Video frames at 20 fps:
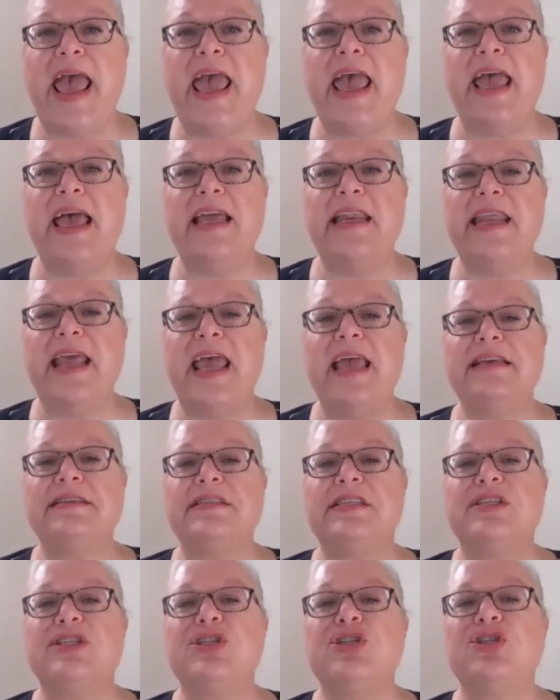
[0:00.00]
and a
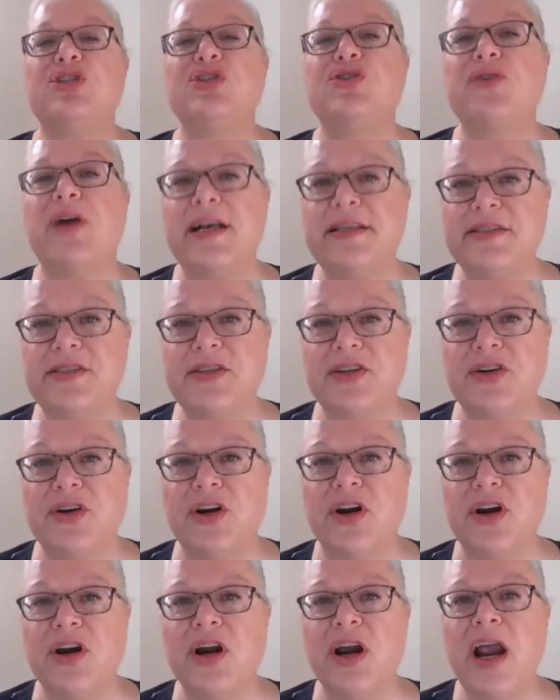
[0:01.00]

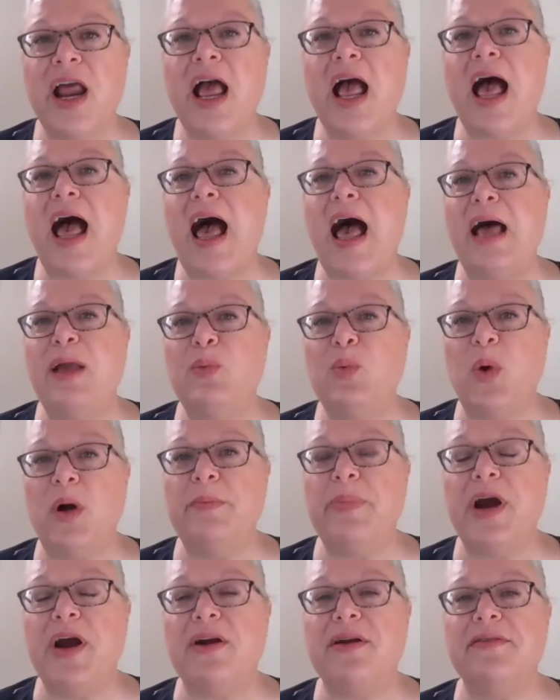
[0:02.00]
stressor on
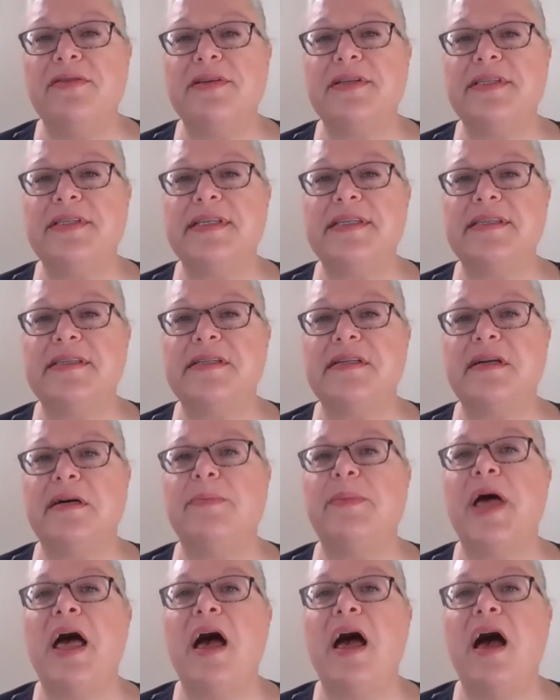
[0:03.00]
one part of the
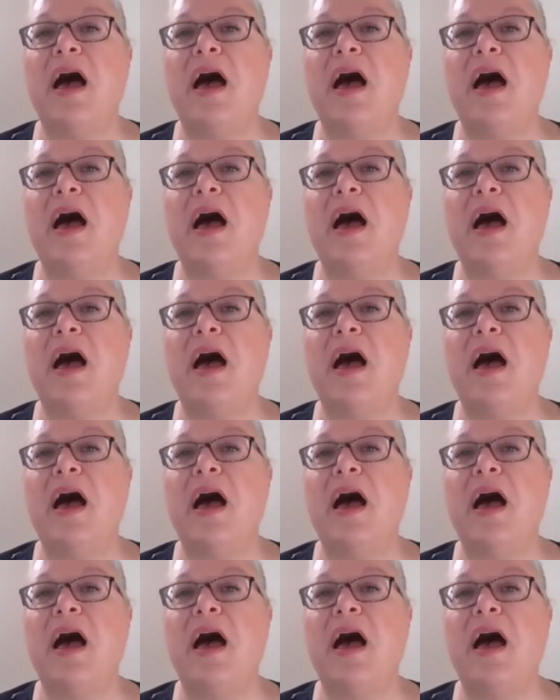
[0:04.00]
system